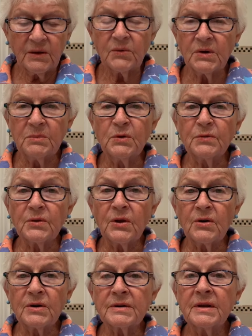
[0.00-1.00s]
We move
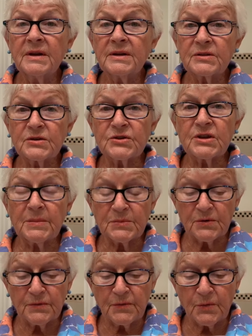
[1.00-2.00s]
along to
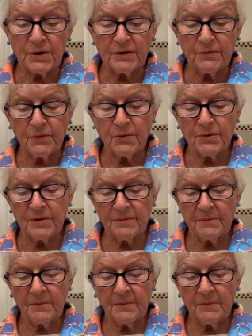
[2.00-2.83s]
chapter 44.